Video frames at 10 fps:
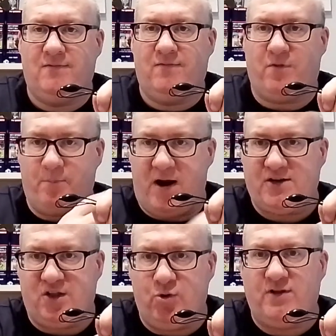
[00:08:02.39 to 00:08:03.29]
from
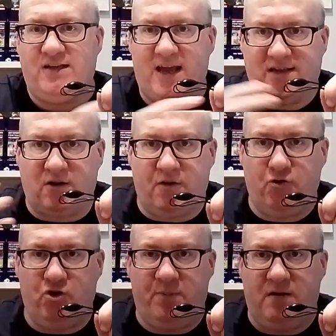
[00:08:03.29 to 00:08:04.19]
Barcelona to get to another
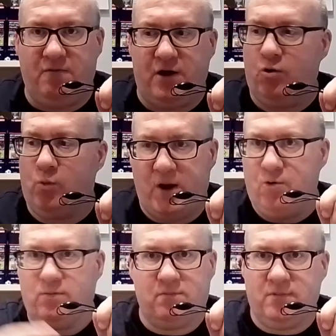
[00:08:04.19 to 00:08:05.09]
European final,
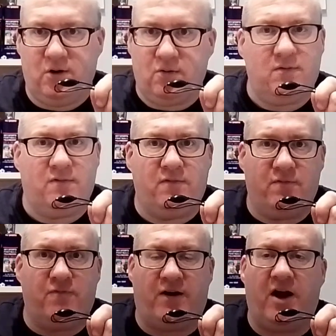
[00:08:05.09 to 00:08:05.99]
while,
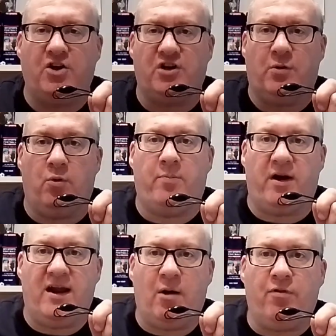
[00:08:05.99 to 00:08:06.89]
financially we're
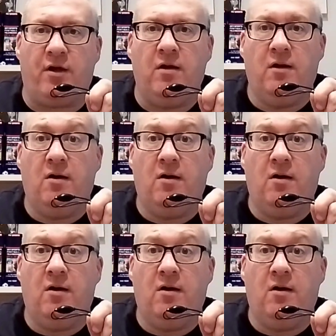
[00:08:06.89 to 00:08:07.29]
pretty healthy.